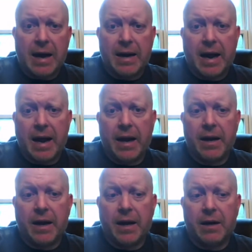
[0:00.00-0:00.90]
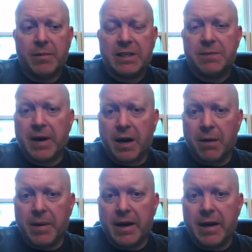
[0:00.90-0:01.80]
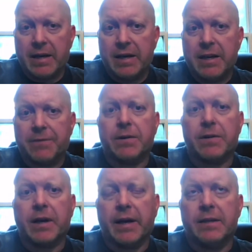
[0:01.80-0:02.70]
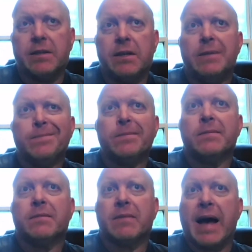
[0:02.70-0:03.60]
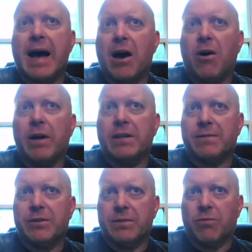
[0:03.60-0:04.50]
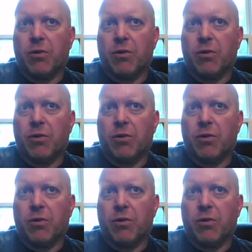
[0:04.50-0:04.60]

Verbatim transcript: I tried a lot. I ate a lot. I um, experimented. I did different things.